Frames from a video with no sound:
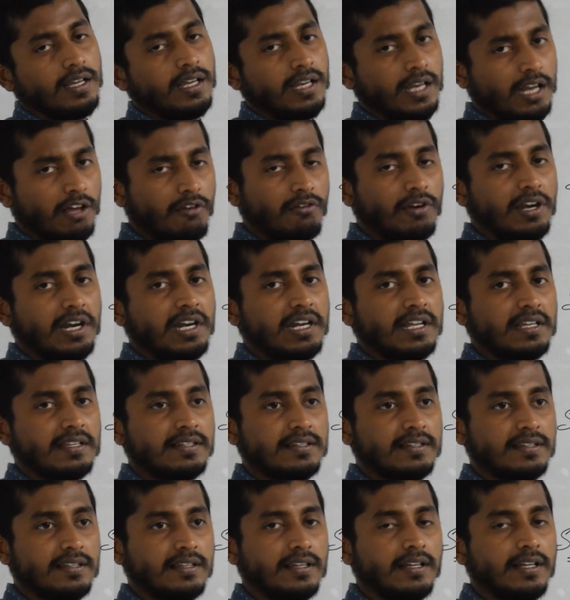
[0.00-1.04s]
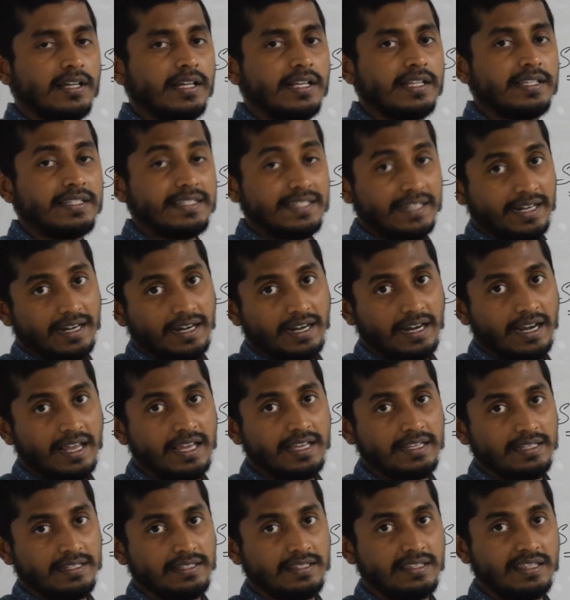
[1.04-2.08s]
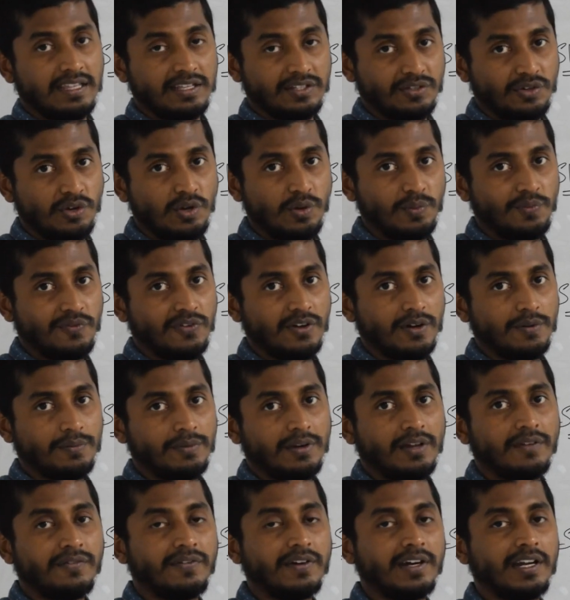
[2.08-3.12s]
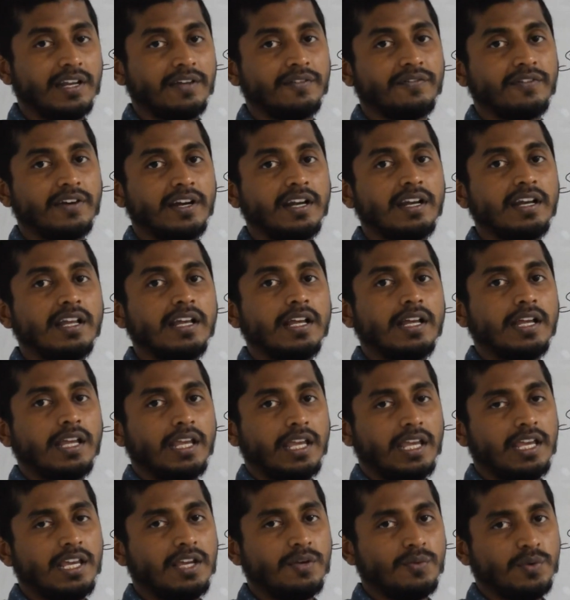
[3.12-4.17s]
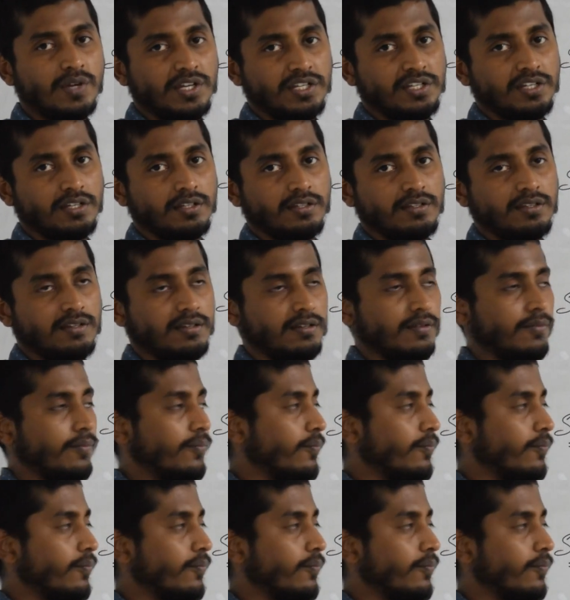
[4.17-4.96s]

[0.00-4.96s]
Now let us generalize the slope formula for different equations.